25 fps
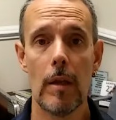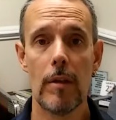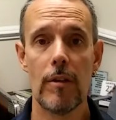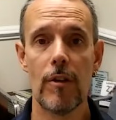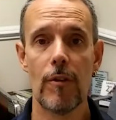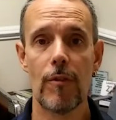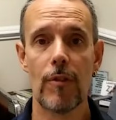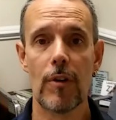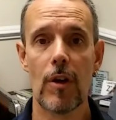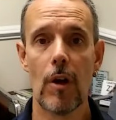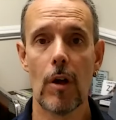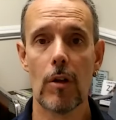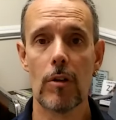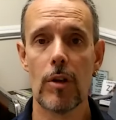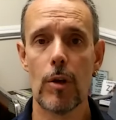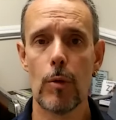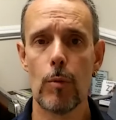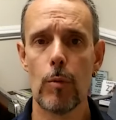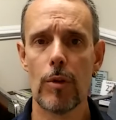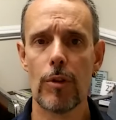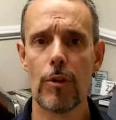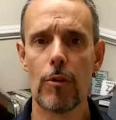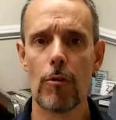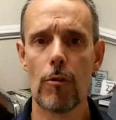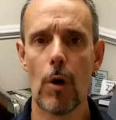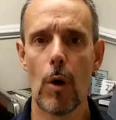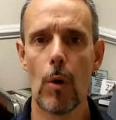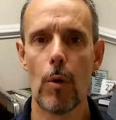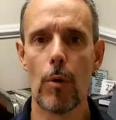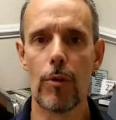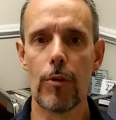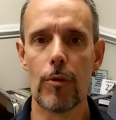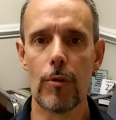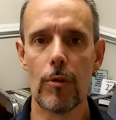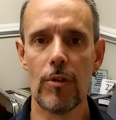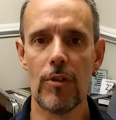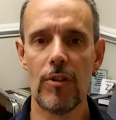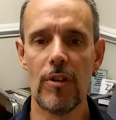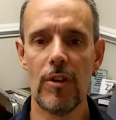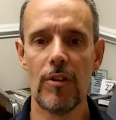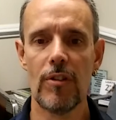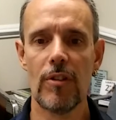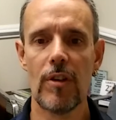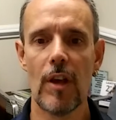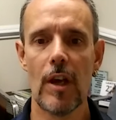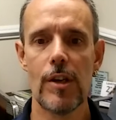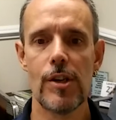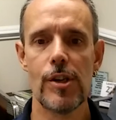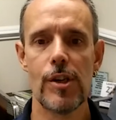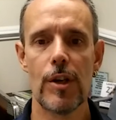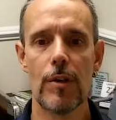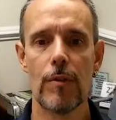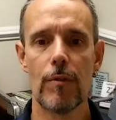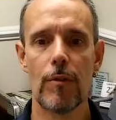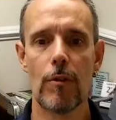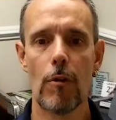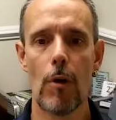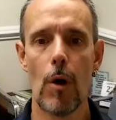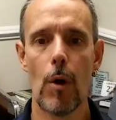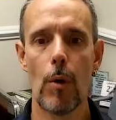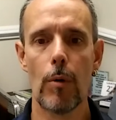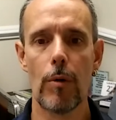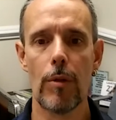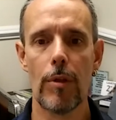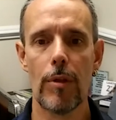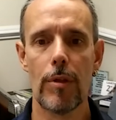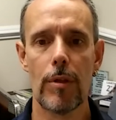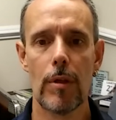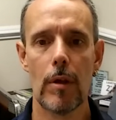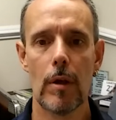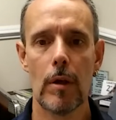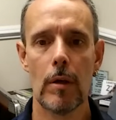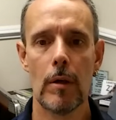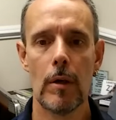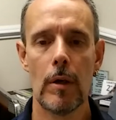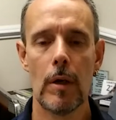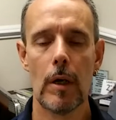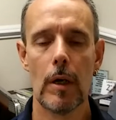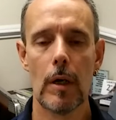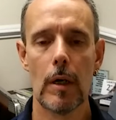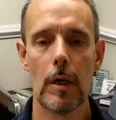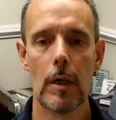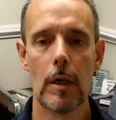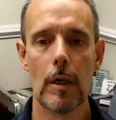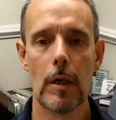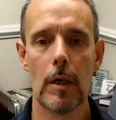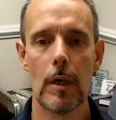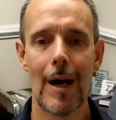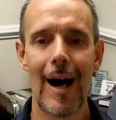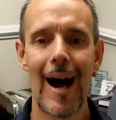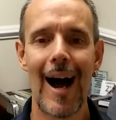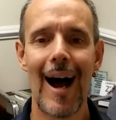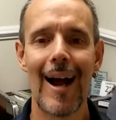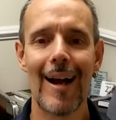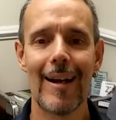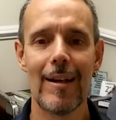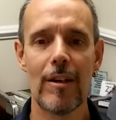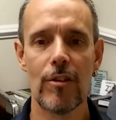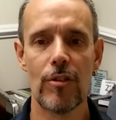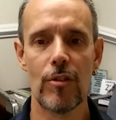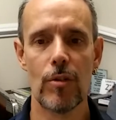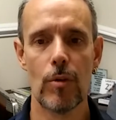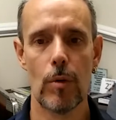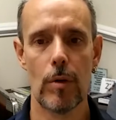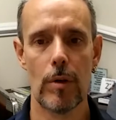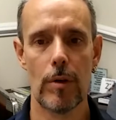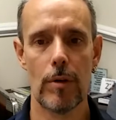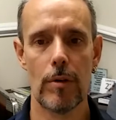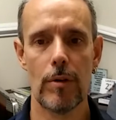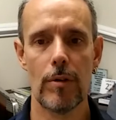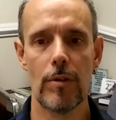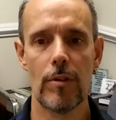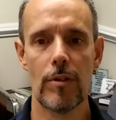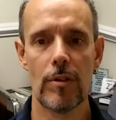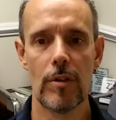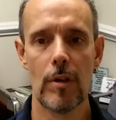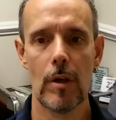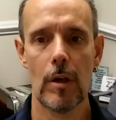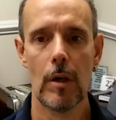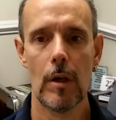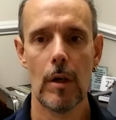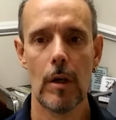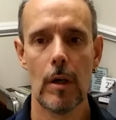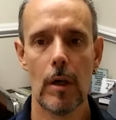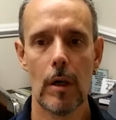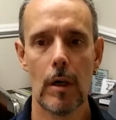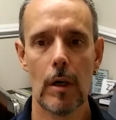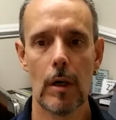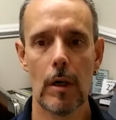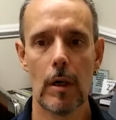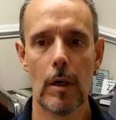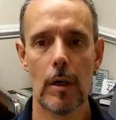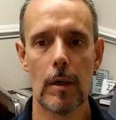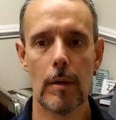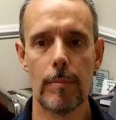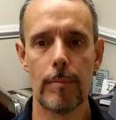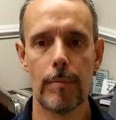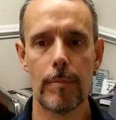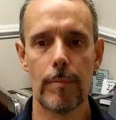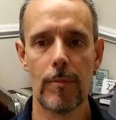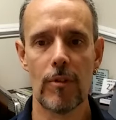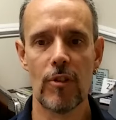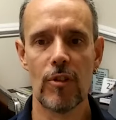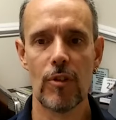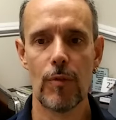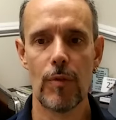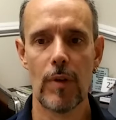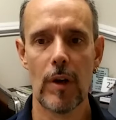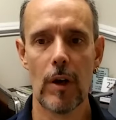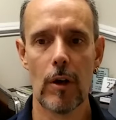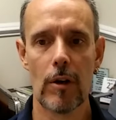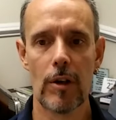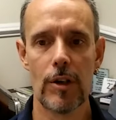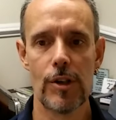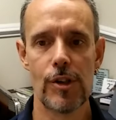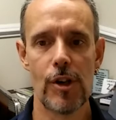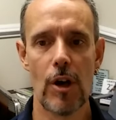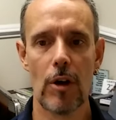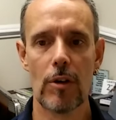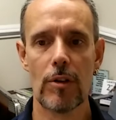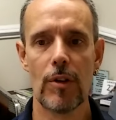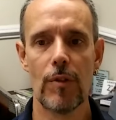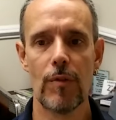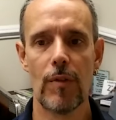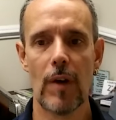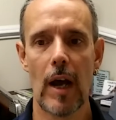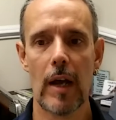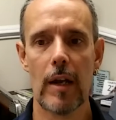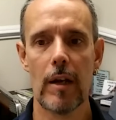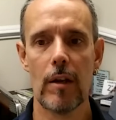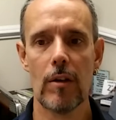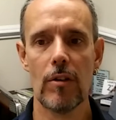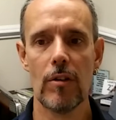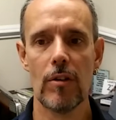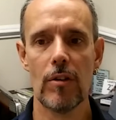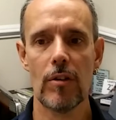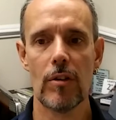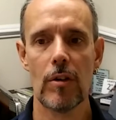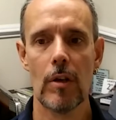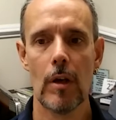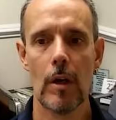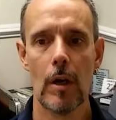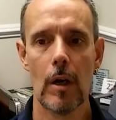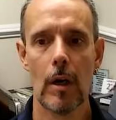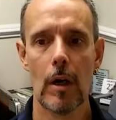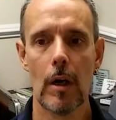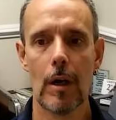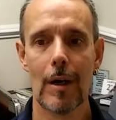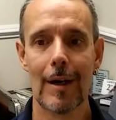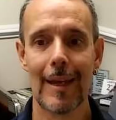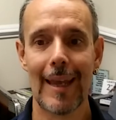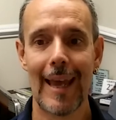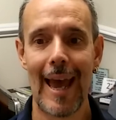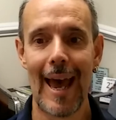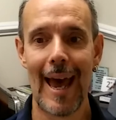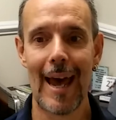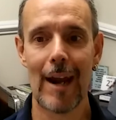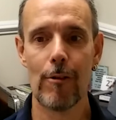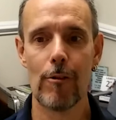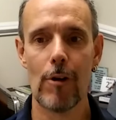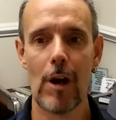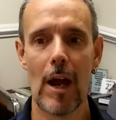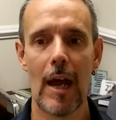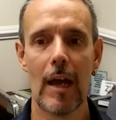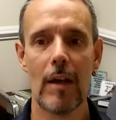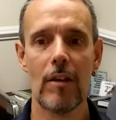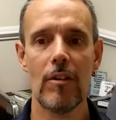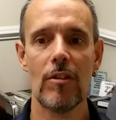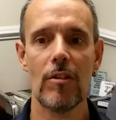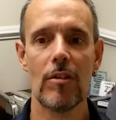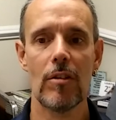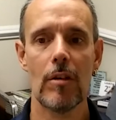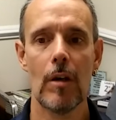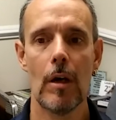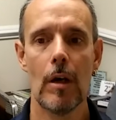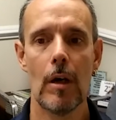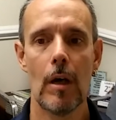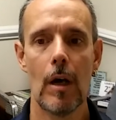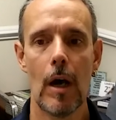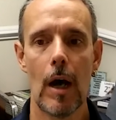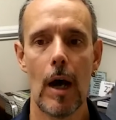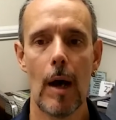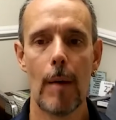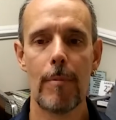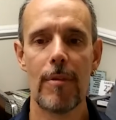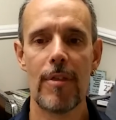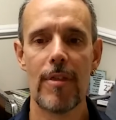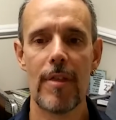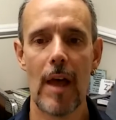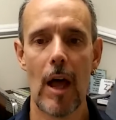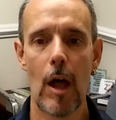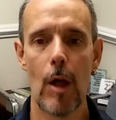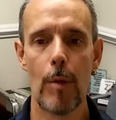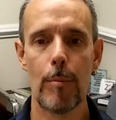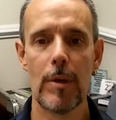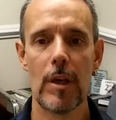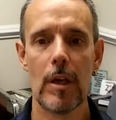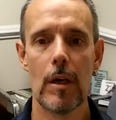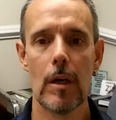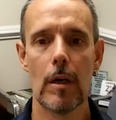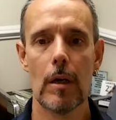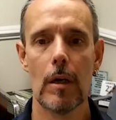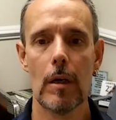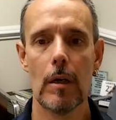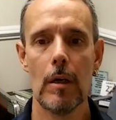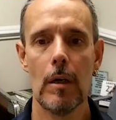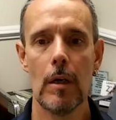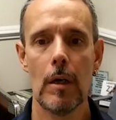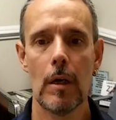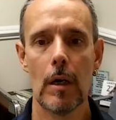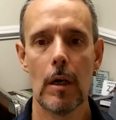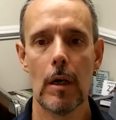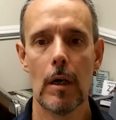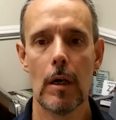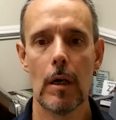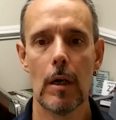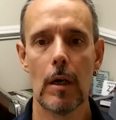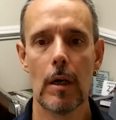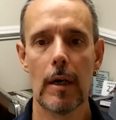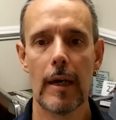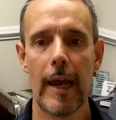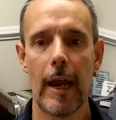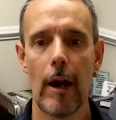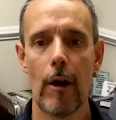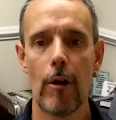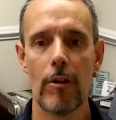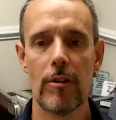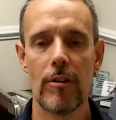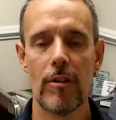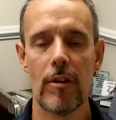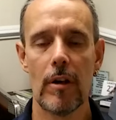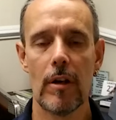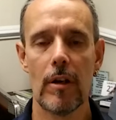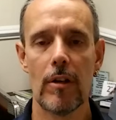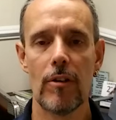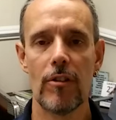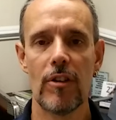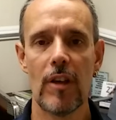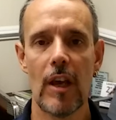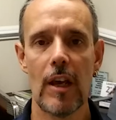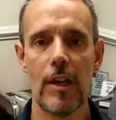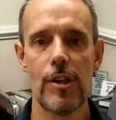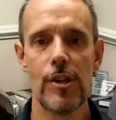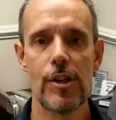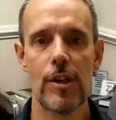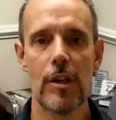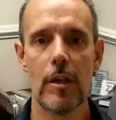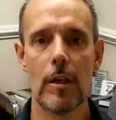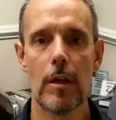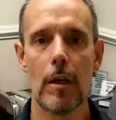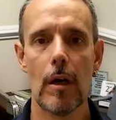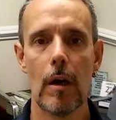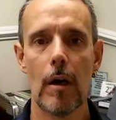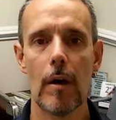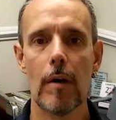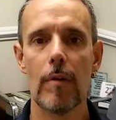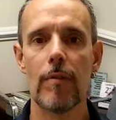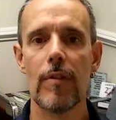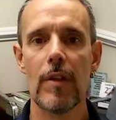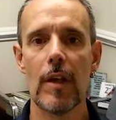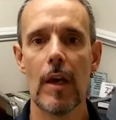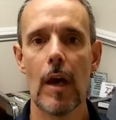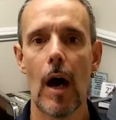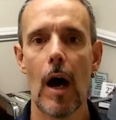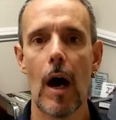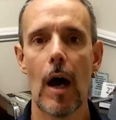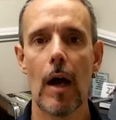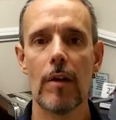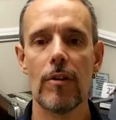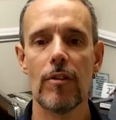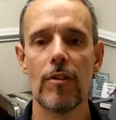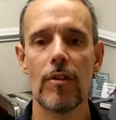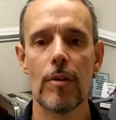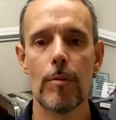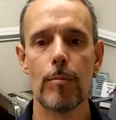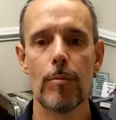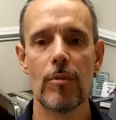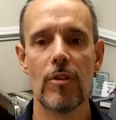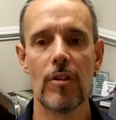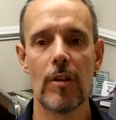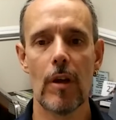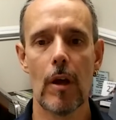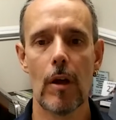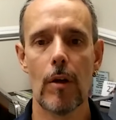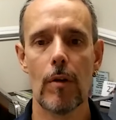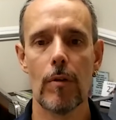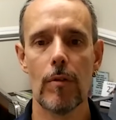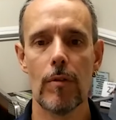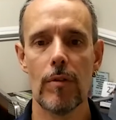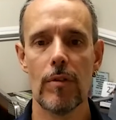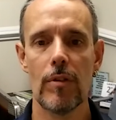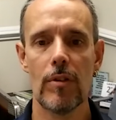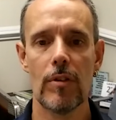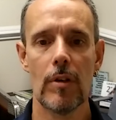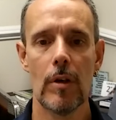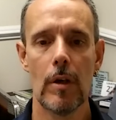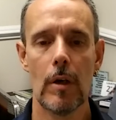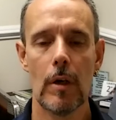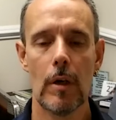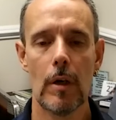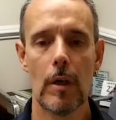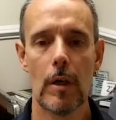difficulty with growth or cessation of growth, eye disorders, severe conjunctivitis, cataracts, ophthalmia, keratinization of the eyes themselves.